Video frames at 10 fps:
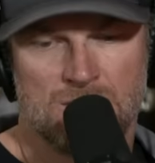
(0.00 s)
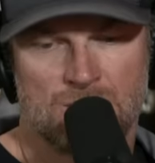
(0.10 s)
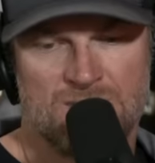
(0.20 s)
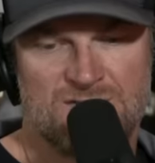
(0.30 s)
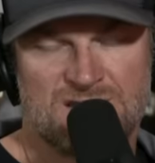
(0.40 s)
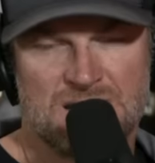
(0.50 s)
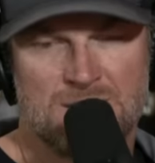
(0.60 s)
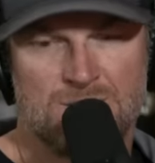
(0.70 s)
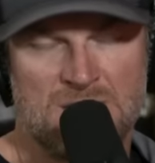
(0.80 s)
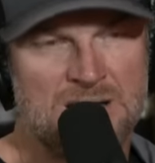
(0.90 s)
we've
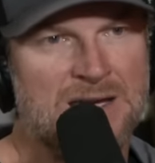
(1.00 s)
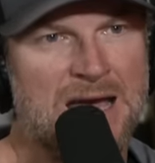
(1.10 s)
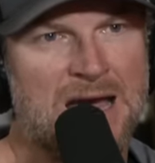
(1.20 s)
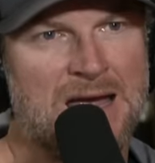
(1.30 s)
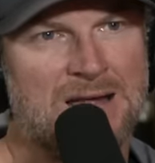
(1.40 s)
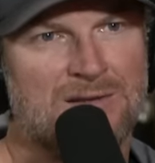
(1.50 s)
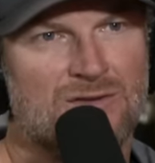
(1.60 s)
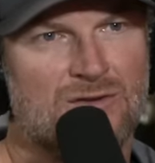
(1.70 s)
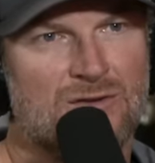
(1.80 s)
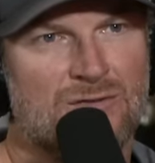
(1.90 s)
seen big
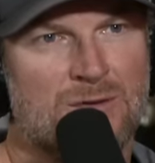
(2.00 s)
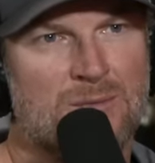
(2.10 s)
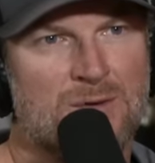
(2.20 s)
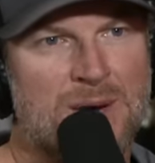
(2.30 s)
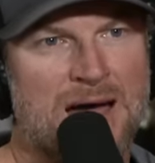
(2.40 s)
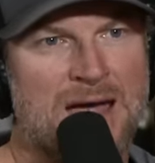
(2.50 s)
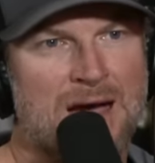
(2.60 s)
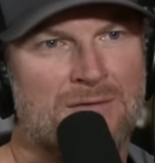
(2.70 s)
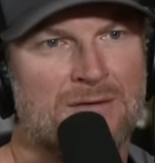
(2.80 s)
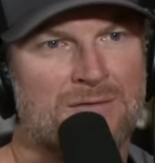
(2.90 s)
gains from the back
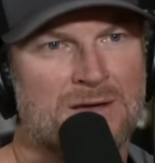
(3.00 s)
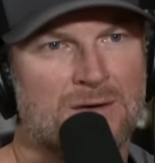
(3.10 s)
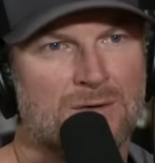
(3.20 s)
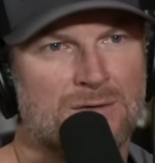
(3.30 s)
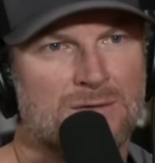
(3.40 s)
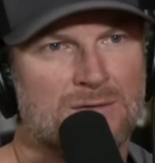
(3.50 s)
half of the field.